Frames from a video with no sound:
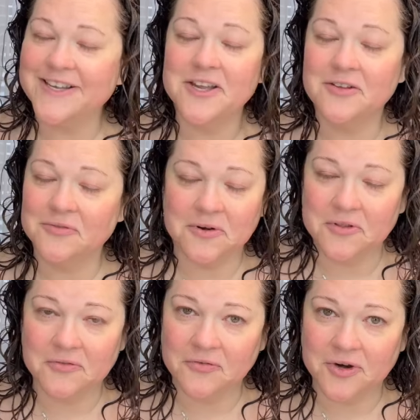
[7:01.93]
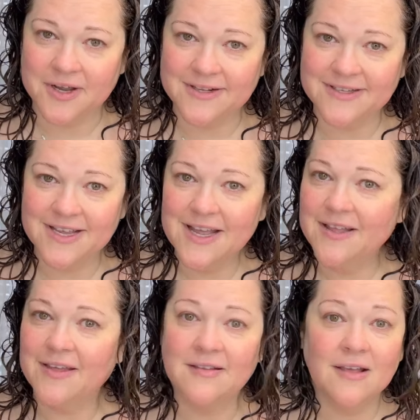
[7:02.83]
and gets rid of the frizz.
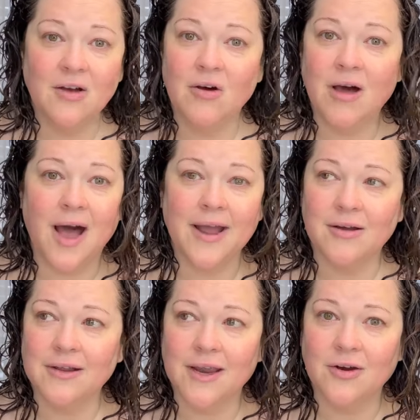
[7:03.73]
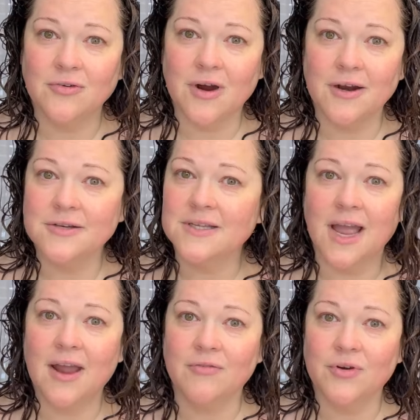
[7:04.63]
They sell ionic hair dryers
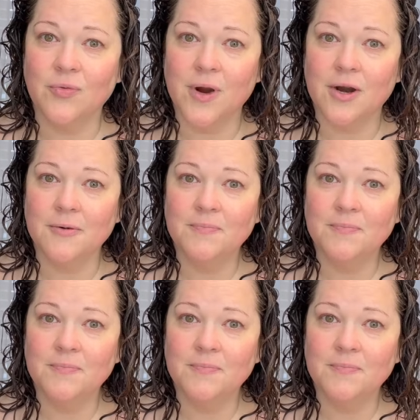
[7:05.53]
everywhere.